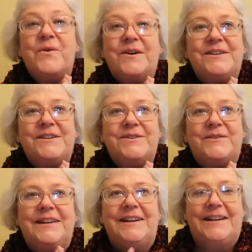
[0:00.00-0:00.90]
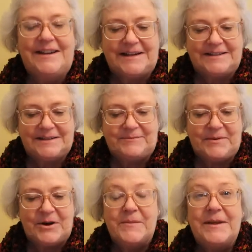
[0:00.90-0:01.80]
We're going to do a little
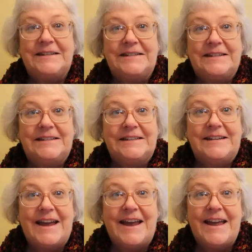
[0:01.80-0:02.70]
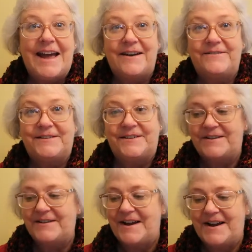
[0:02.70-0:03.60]
experiment today
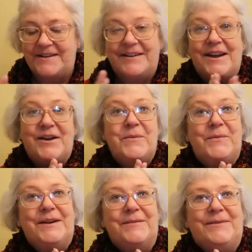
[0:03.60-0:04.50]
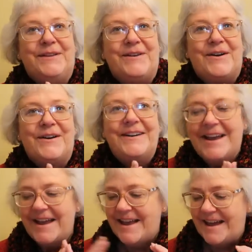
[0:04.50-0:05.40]
after uh, I open up the yarn.
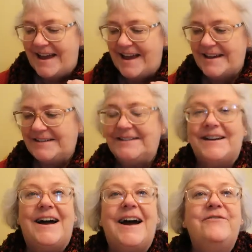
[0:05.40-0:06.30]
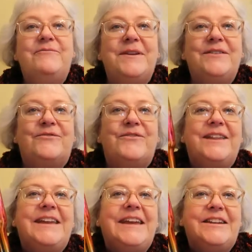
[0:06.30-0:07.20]
And I've been
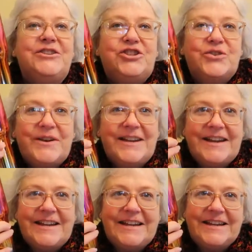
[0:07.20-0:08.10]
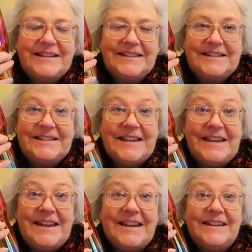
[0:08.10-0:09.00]
really enjoying the
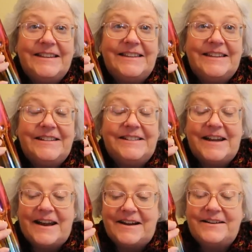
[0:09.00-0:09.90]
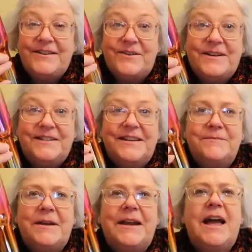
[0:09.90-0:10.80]
tea that uh, Yoka
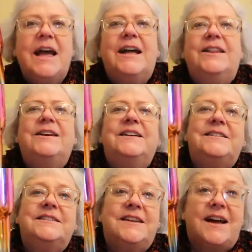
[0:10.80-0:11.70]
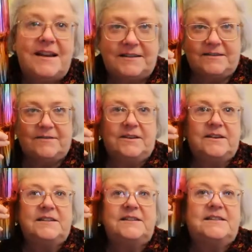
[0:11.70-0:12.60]
sent me. Look at the size,
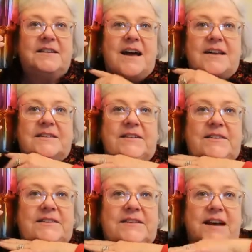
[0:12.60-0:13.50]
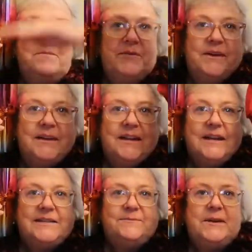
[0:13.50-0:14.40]
look at the size of this cup.
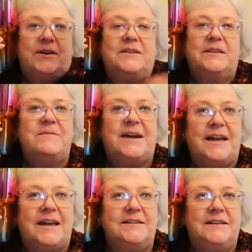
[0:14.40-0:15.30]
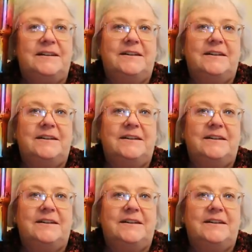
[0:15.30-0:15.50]
It's bigger than my head.